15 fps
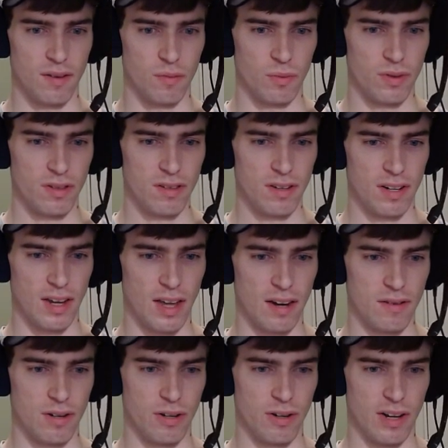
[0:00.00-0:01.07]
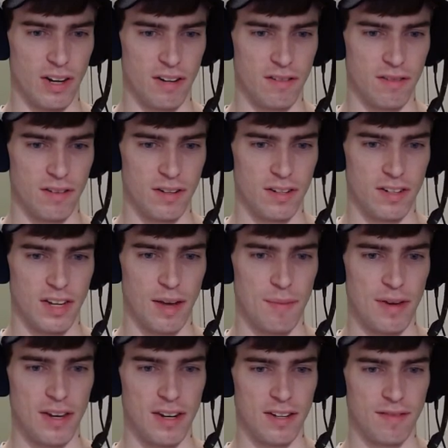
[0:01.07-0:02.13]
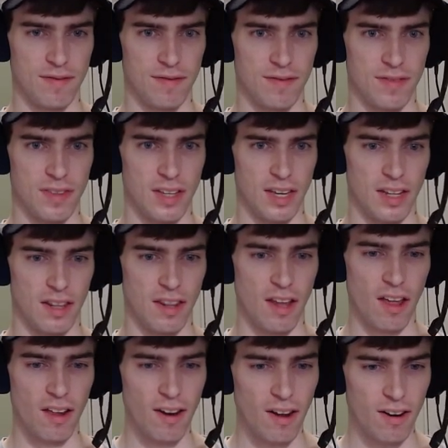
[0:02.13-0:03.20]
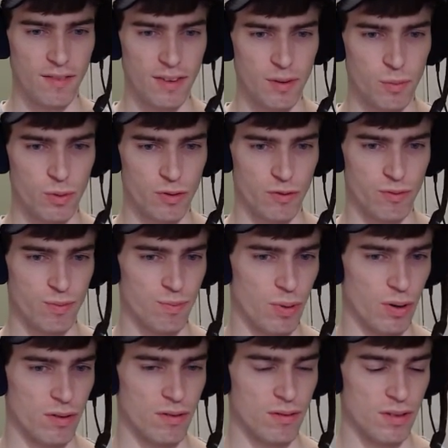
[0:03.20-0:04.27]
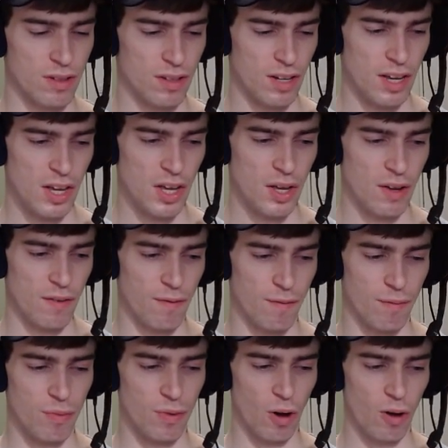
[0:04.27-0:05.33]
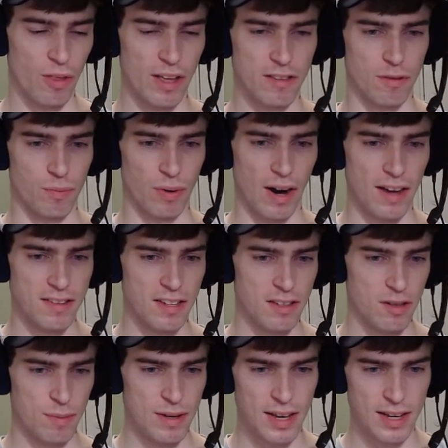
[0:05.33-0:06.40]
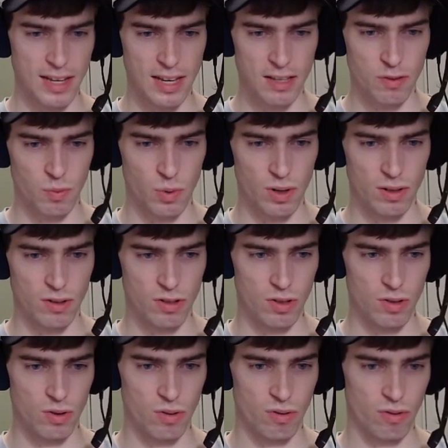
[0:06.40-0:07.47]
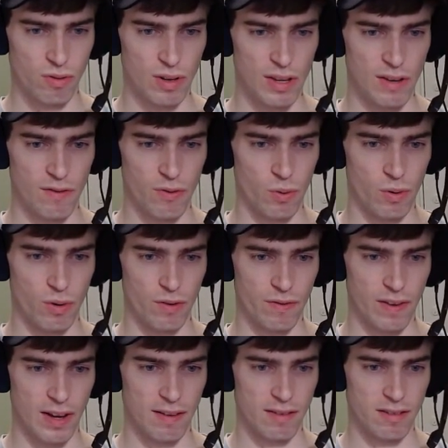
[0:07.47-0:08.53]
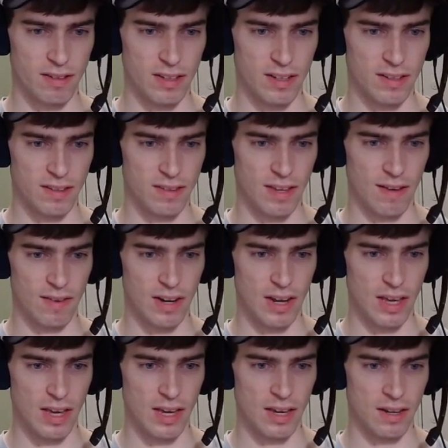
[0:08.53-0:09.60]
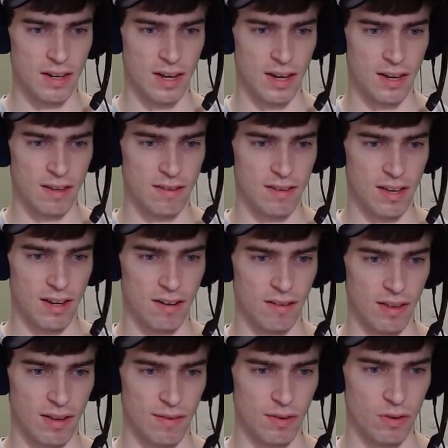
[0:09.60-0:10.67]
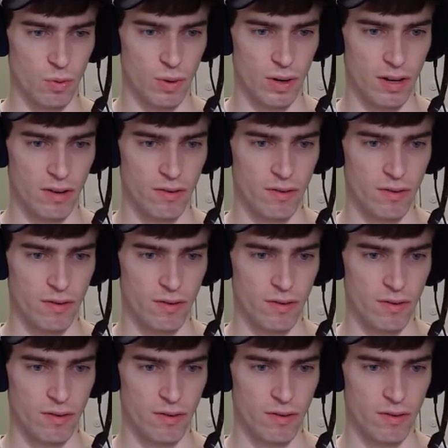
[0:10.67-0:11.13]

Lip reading: I don't know. I mean, none of it was all that surprising to me, I guess. 1, 2, 3, 4, 5, 6, 7, 8, 9, 10, 11, 12.